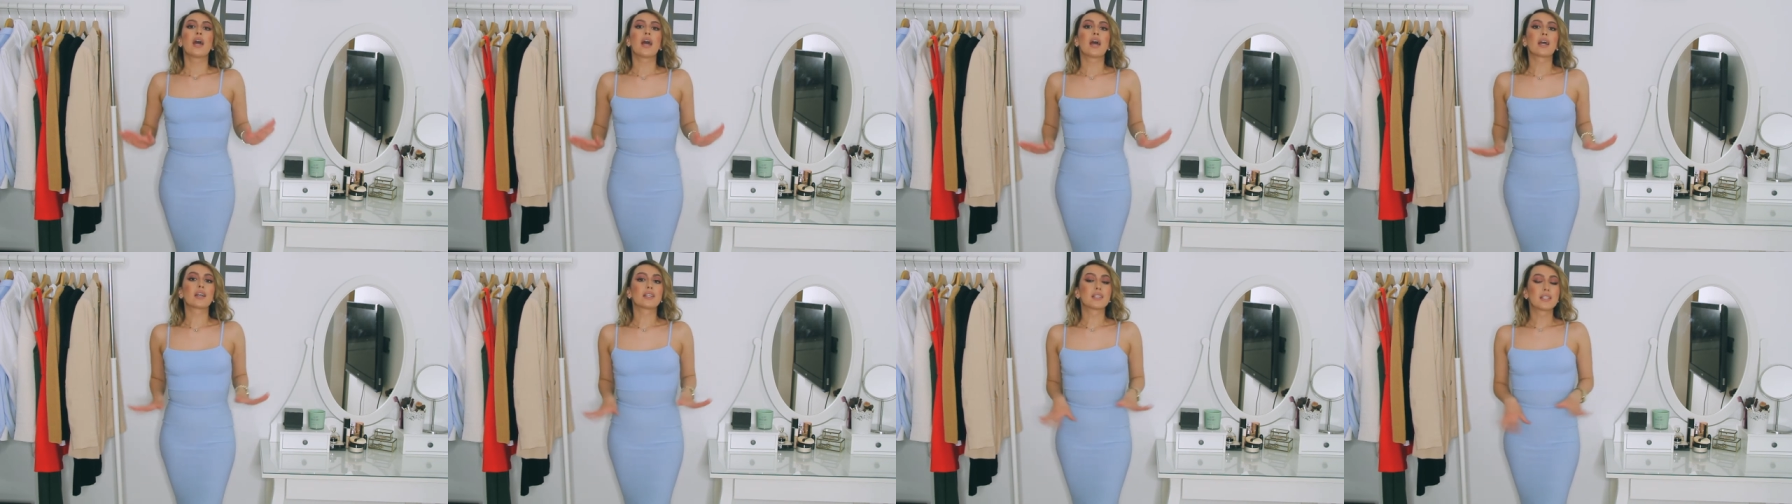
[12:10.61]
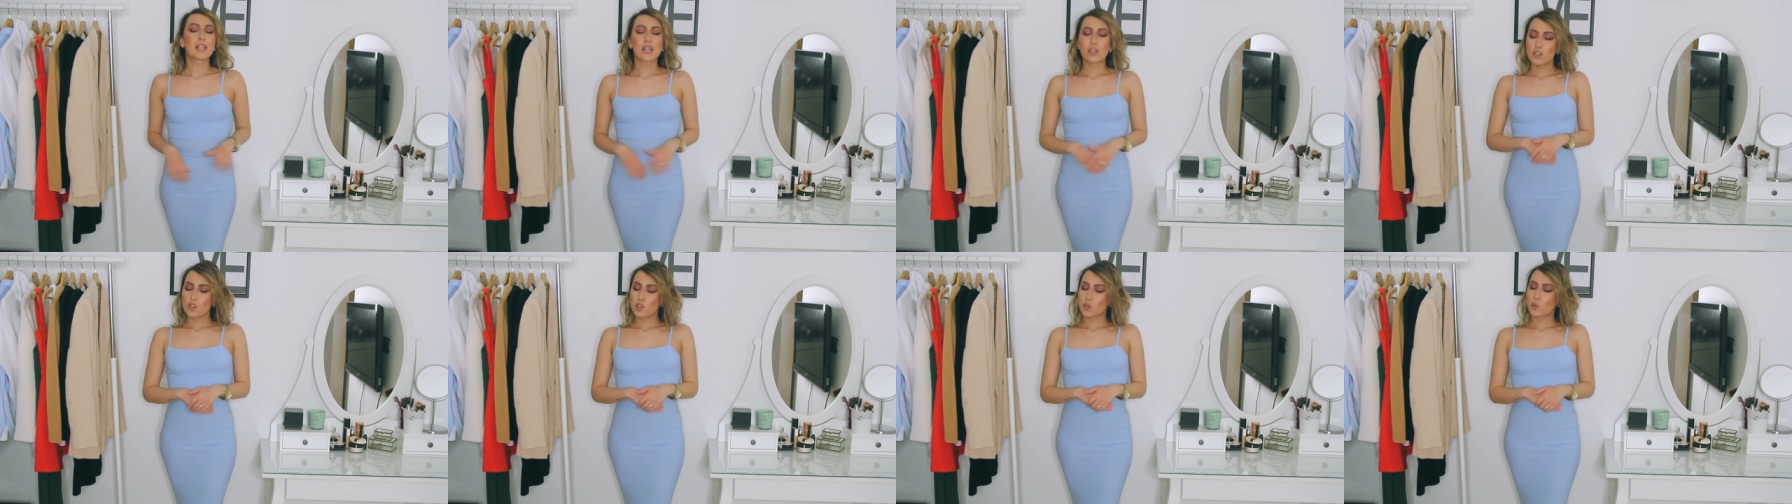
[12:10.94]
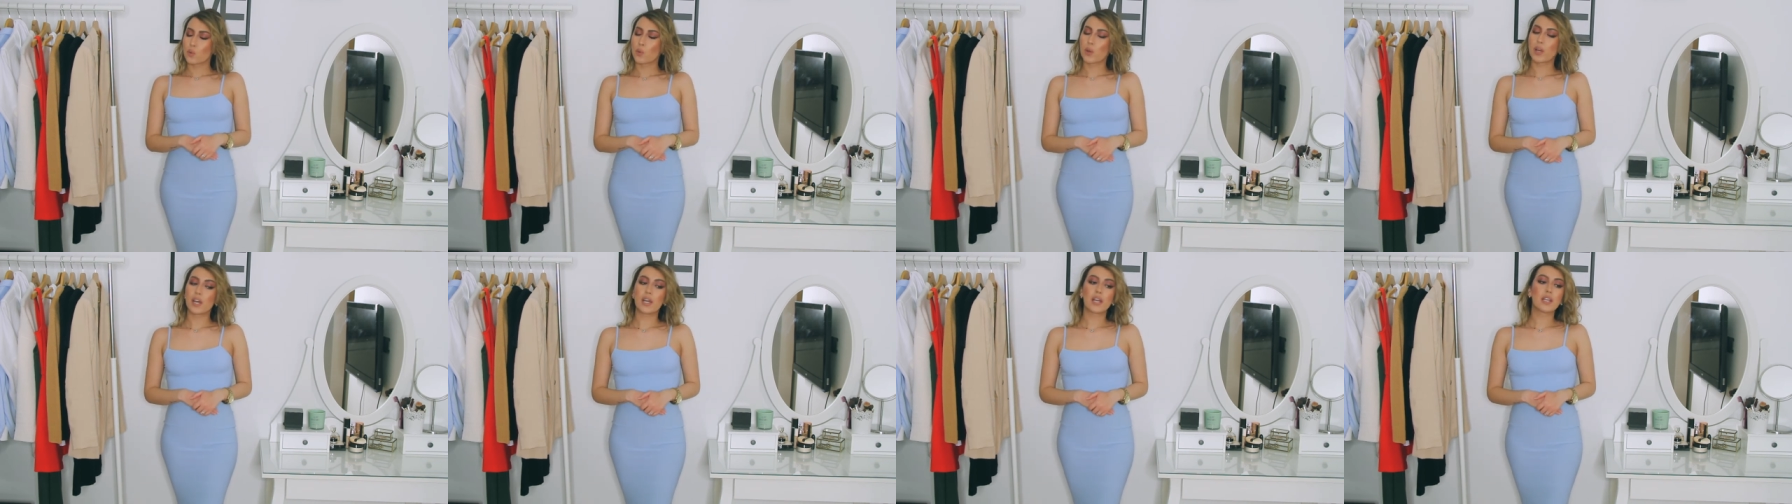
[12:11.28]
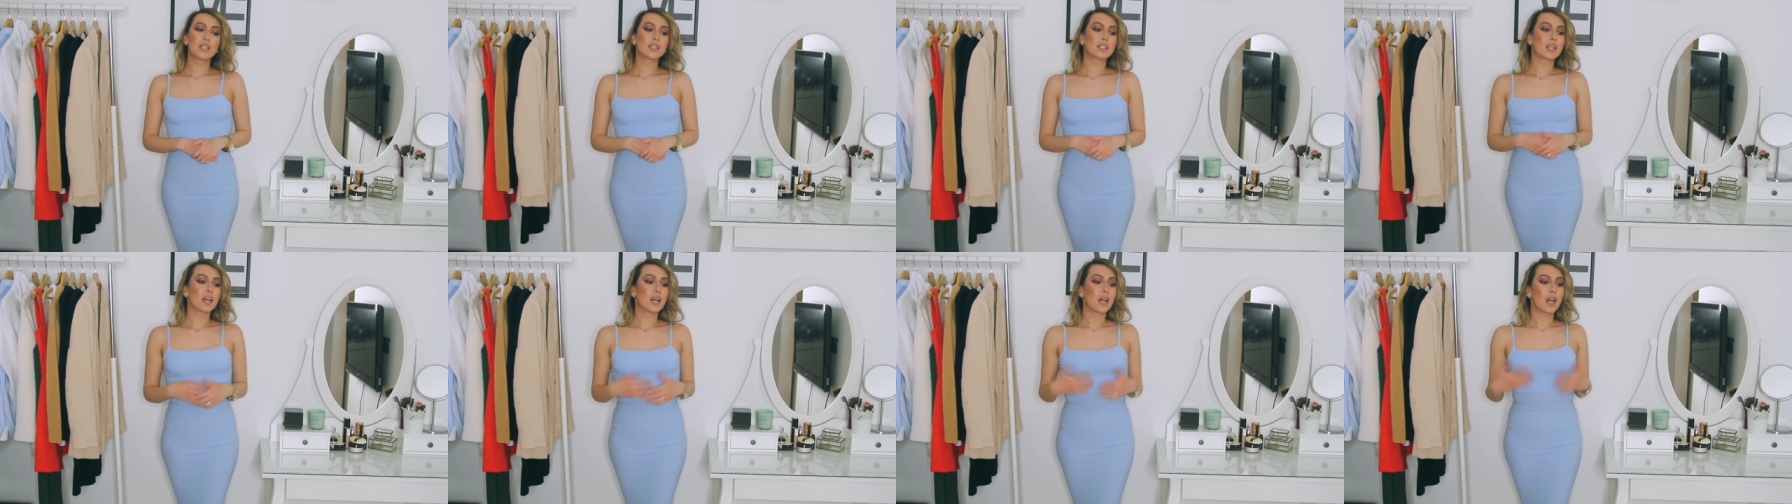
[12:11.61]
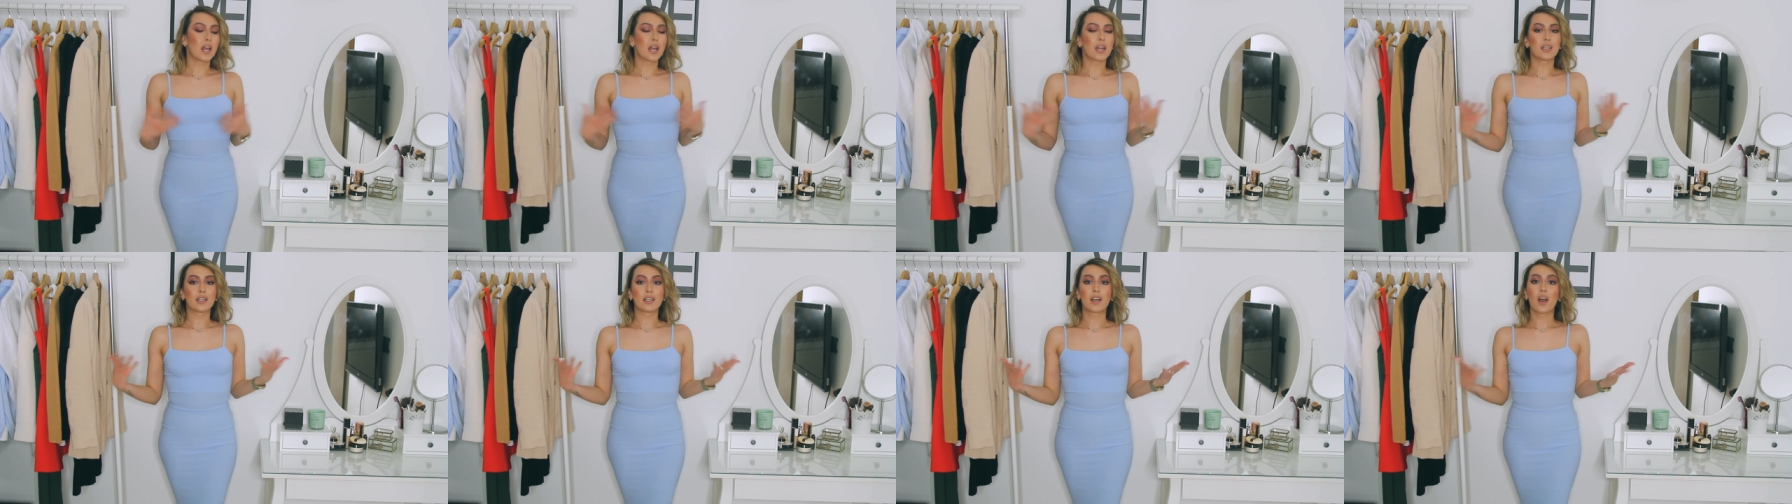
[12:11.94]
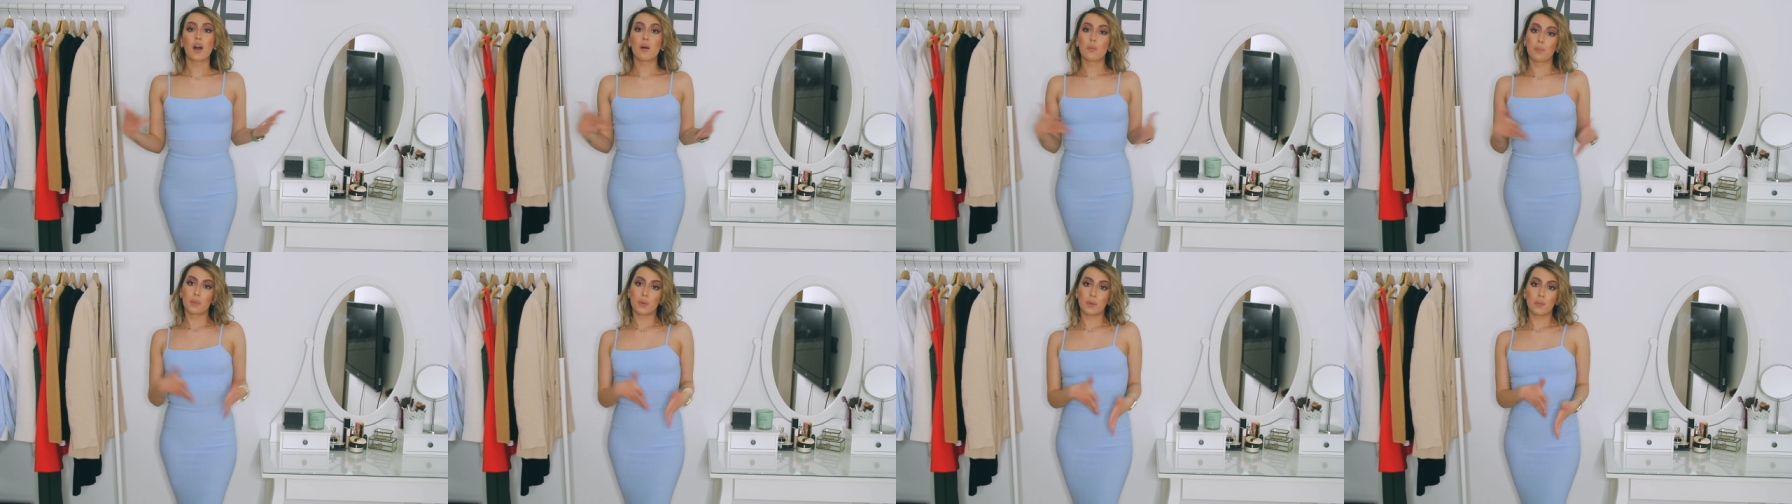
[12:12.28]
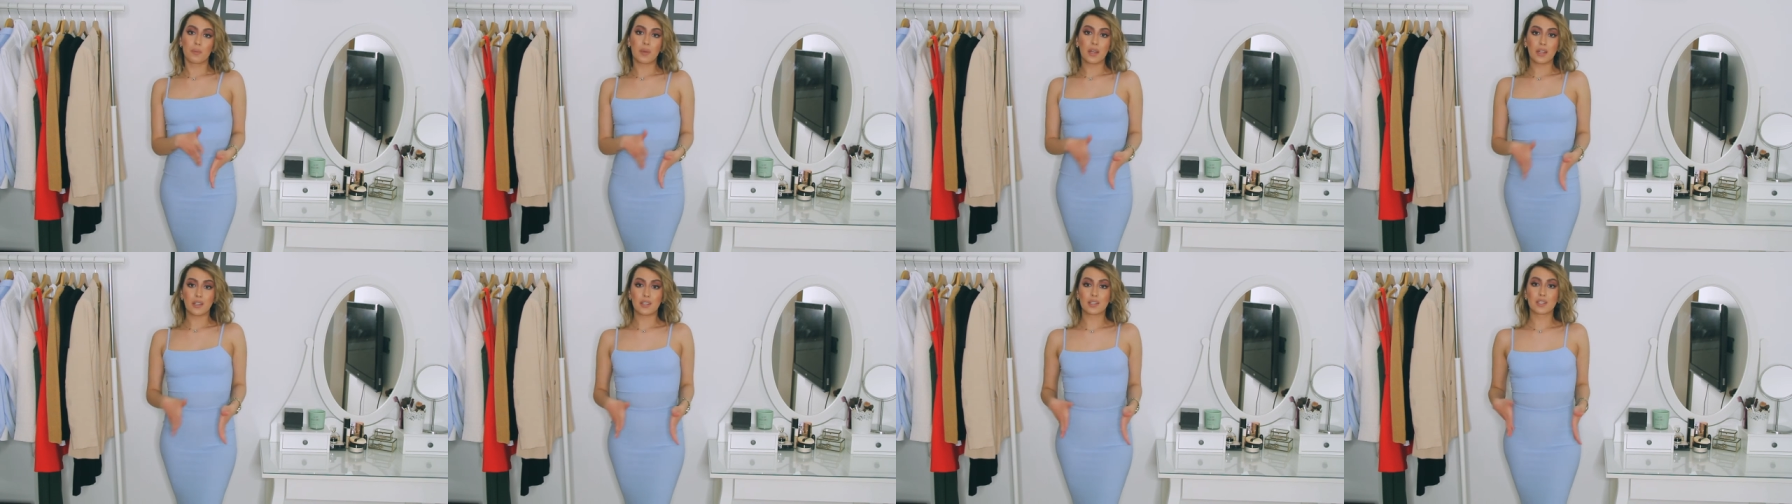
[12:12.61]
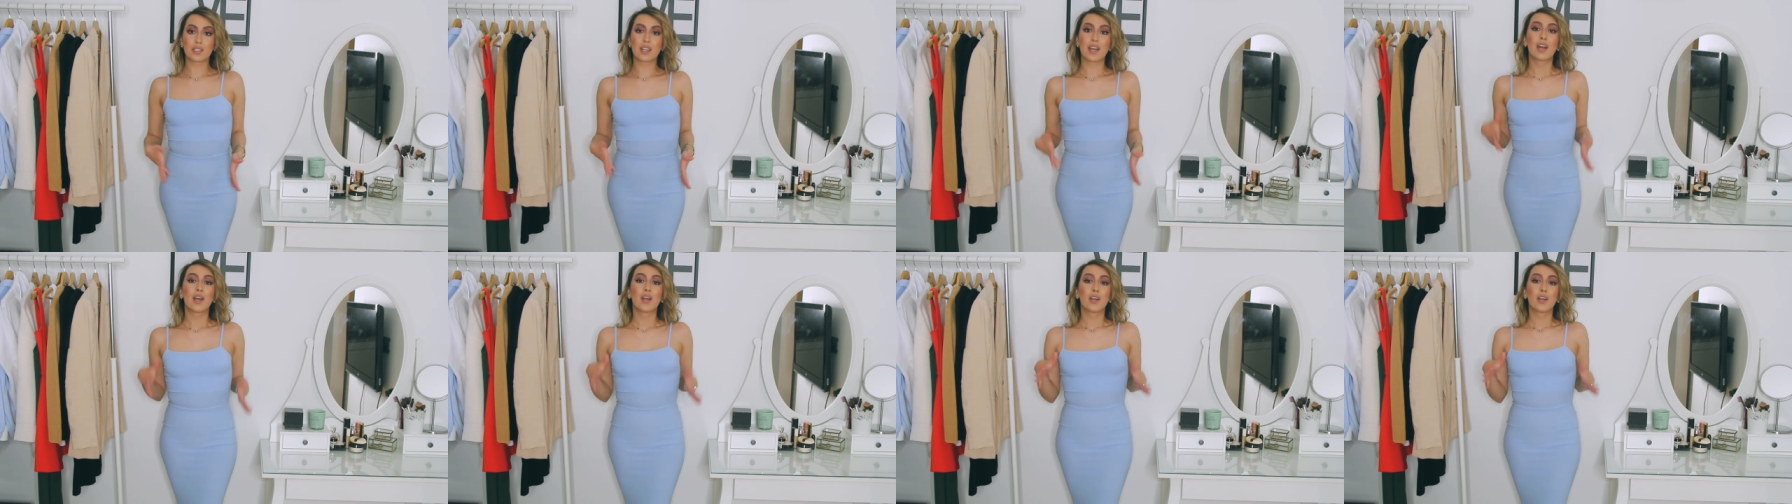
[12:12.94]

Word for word: accentuates and complements